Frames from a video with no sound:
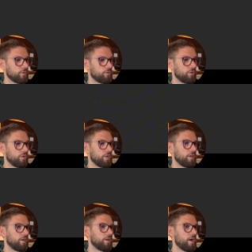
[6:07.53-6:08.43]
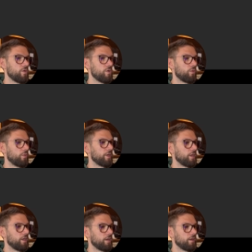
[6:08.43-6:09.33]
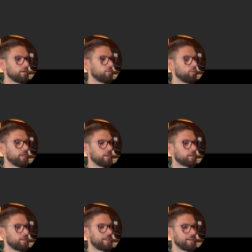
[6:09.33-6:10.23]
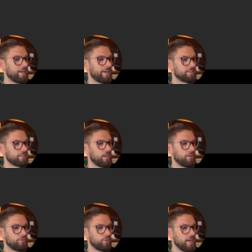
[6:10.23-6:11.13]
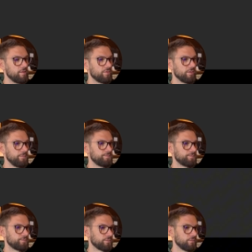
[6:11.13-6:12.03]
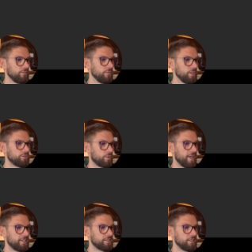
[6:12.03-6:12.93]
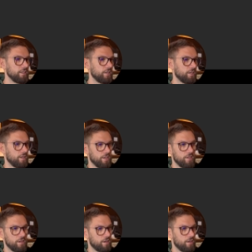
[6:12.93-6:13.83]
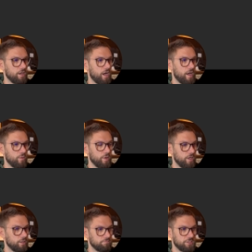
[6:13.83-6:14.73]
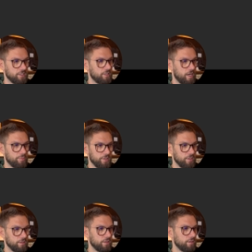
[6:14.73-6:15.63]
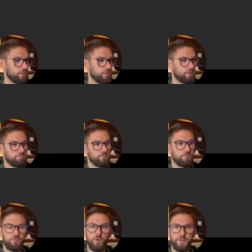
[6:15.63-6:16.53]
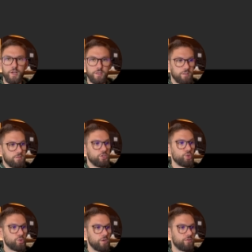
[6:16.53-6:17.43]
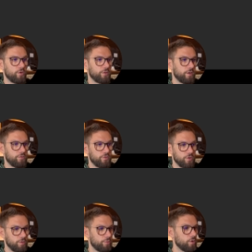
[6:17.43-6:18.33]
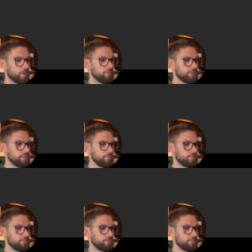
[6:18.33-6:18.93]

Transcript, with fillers: So now we will click next a few times. So next, here I will set it up in the folder, the usual folder for the programs.